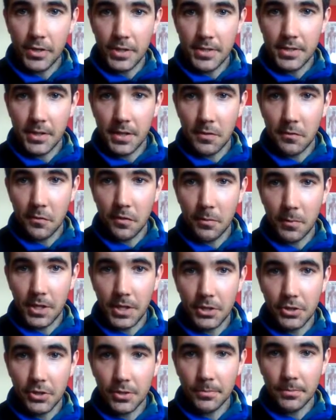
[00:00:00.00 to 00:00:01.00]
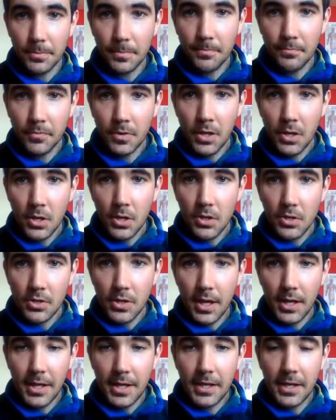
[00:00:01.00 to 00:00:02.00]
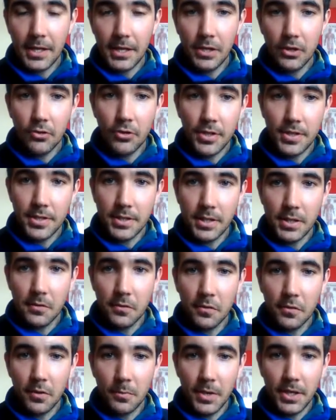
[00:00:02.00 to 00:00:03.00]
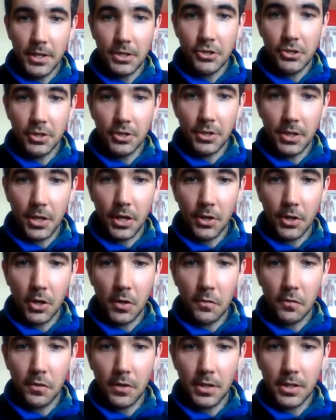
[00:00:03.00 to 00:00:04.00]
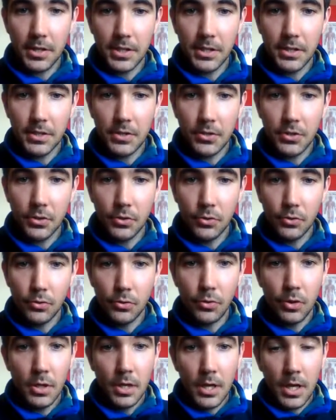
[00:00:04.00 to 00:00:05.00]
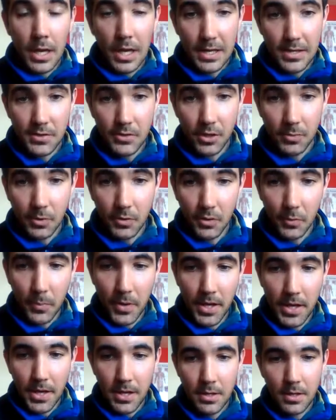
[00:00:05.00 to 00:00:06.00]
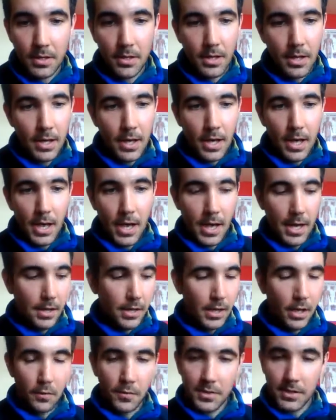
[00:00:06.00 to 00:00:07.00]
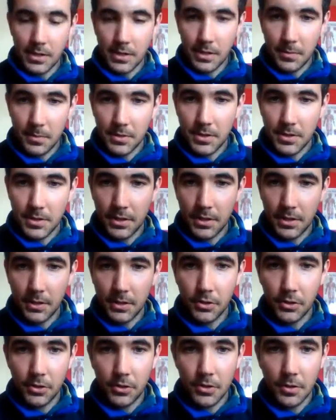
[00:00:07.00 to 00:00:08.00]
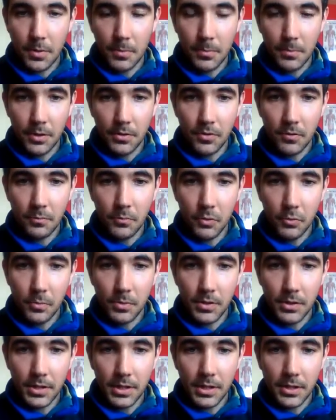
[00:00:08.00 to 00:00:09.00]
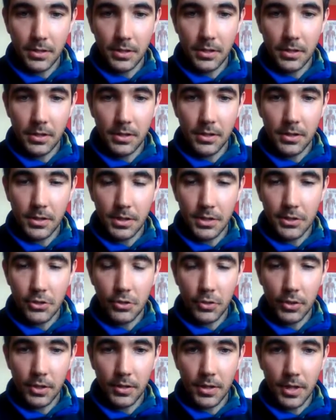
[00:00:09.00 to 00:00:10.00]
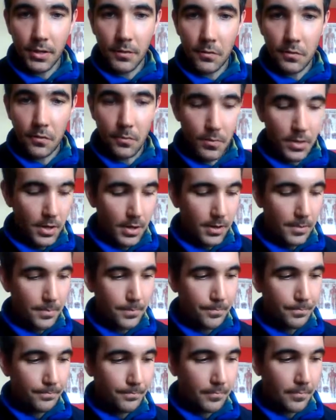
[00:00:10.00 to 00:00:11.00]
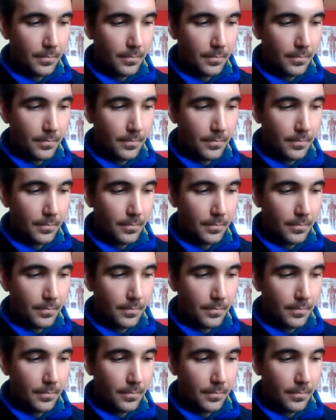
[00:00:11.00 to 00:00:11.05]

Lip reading: increase in inflammation. So that increase in inflammation can often lead to a certain amount of pain and obviously limiting your amount of movement in the knee joint then from there.